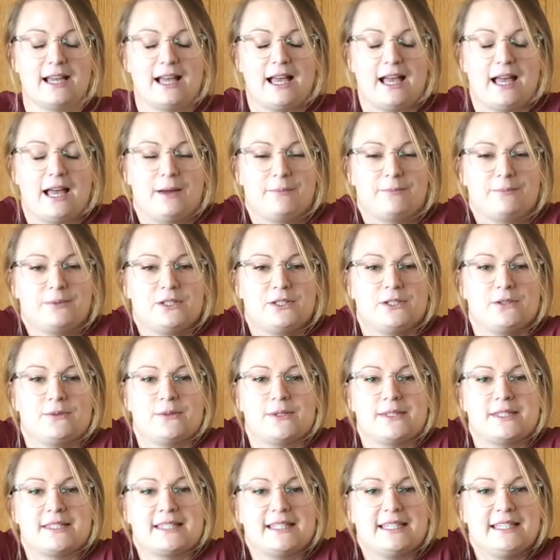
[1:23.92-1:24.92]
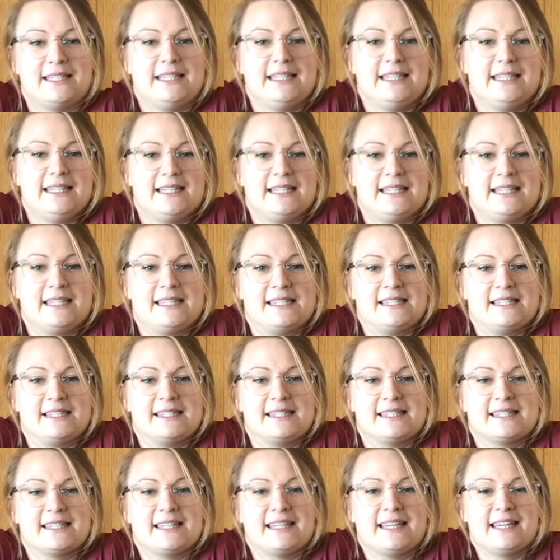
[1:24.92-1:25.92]
Up towards the ears
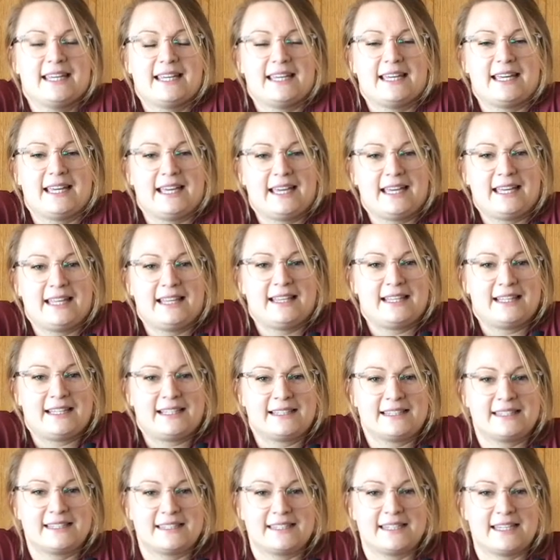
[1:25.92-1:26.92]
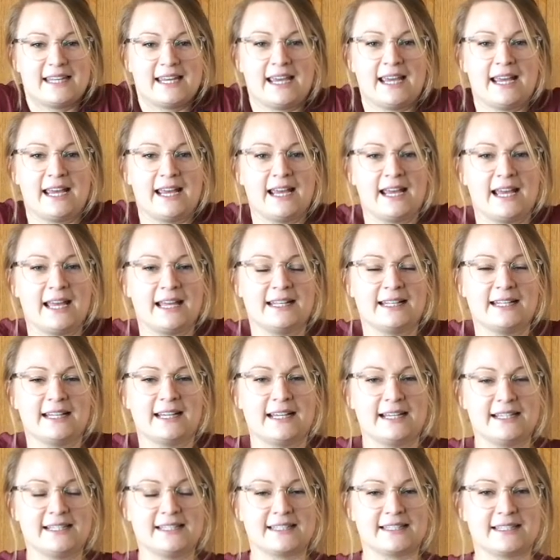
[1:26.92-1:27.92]
and then down
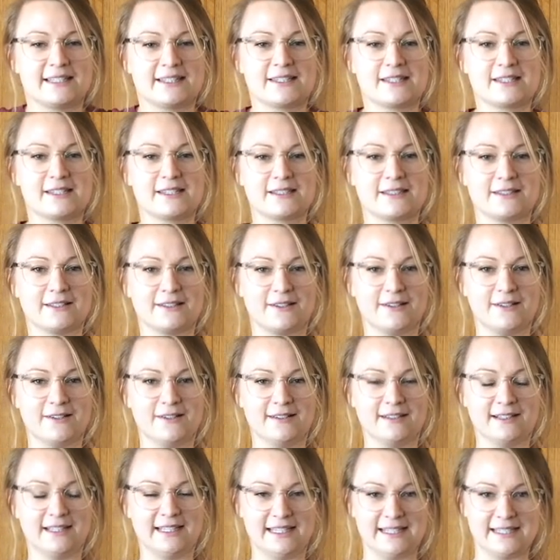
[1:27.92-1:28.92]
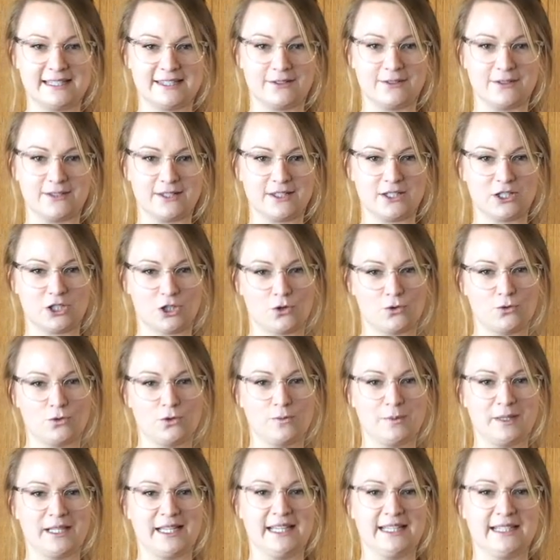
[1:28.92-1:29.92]
nice and slowly, so the
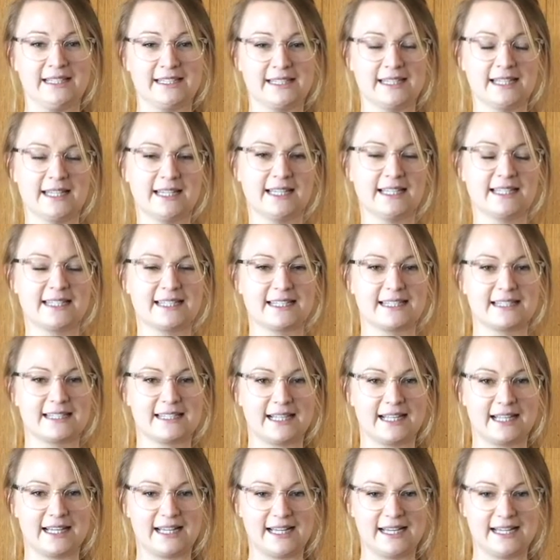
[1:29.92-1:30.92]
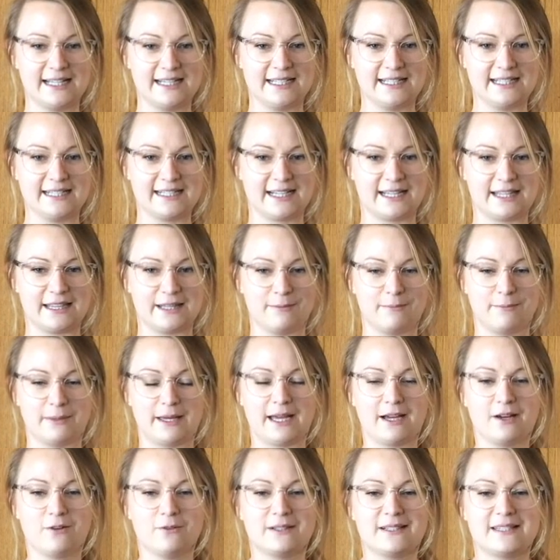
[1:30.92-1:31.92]
shoulder blades sliding down the
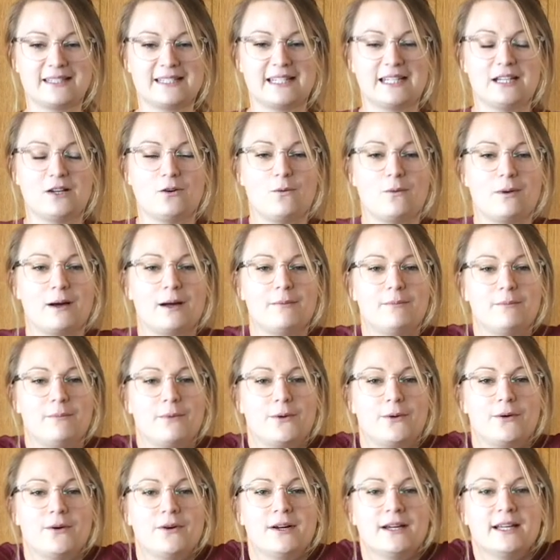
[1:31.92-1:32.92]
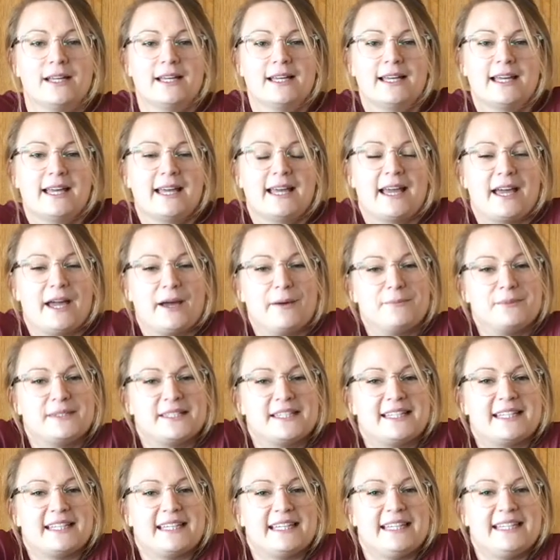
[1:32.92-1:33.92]
back. Let's take one more, up
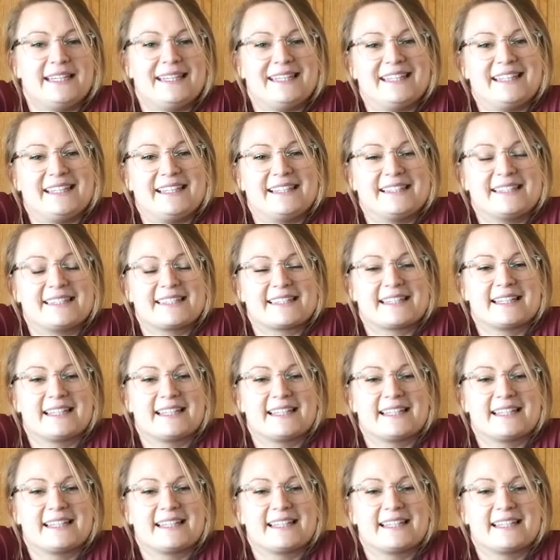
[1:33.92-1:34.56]
to the ears